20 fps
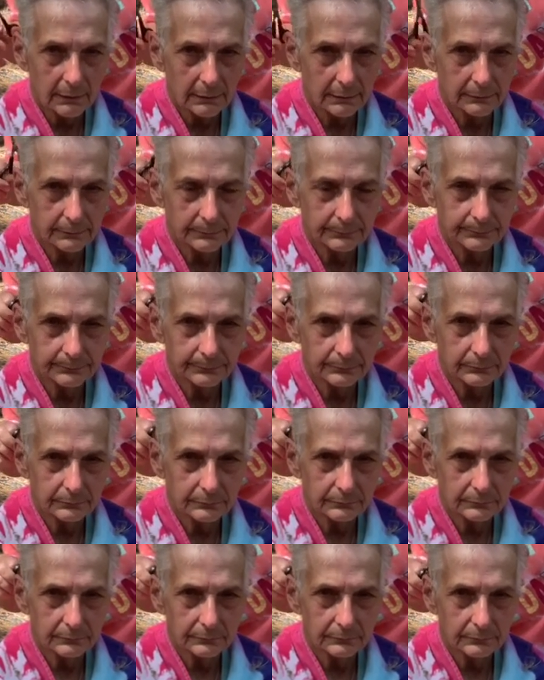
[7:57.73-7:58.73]
Letty, I wish I
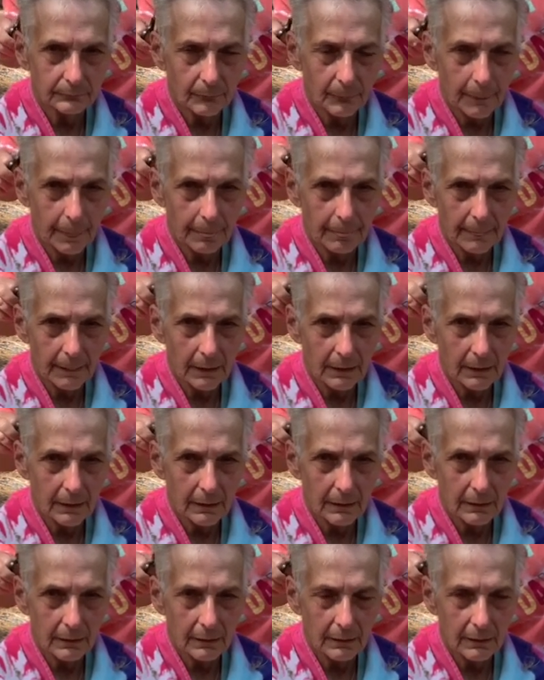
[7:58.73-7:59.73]
had some of your
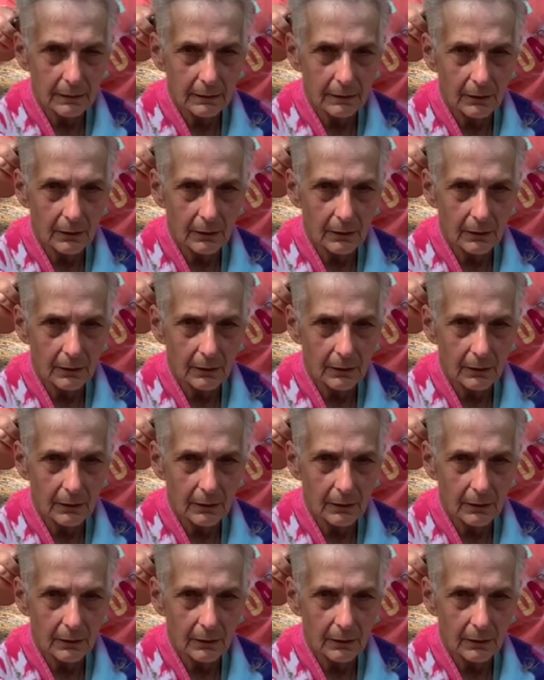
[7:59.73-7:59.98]
hair.